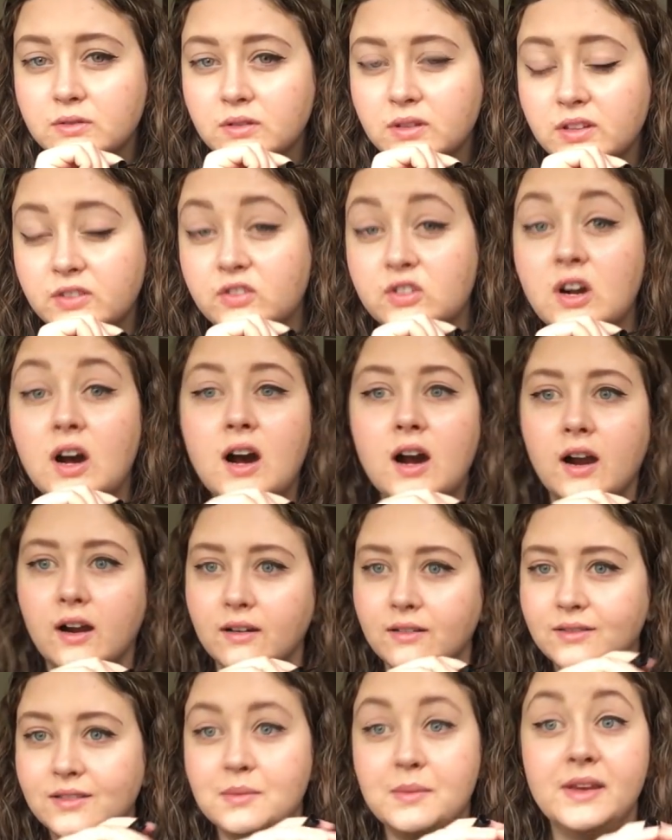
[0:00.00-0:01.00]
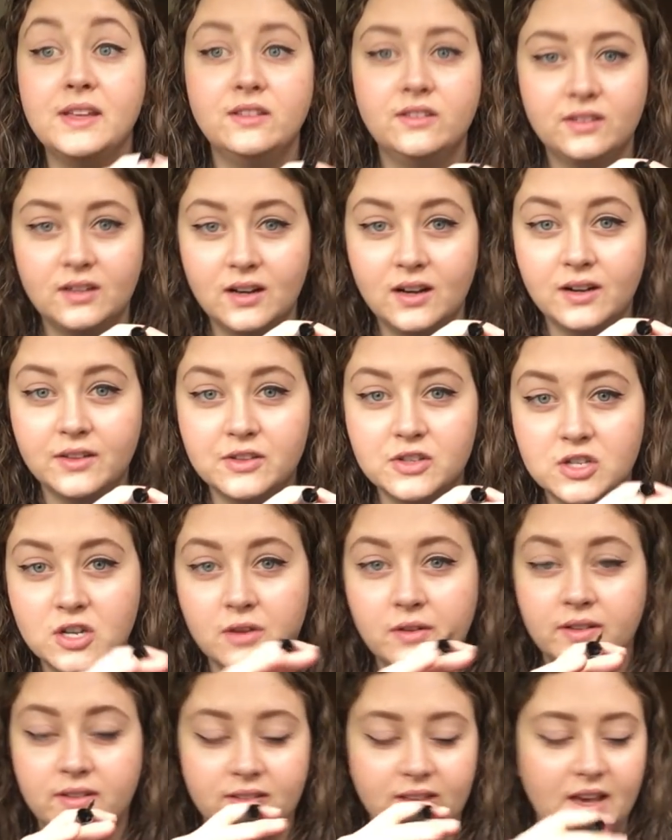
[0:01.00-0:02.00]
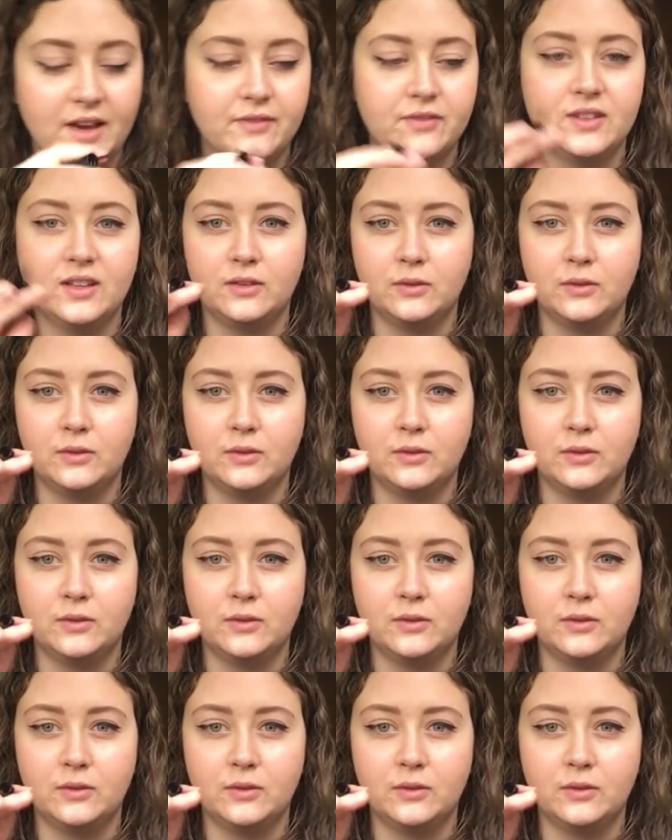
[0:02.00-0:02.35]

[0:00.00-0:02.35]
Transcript: the main star of the show has left.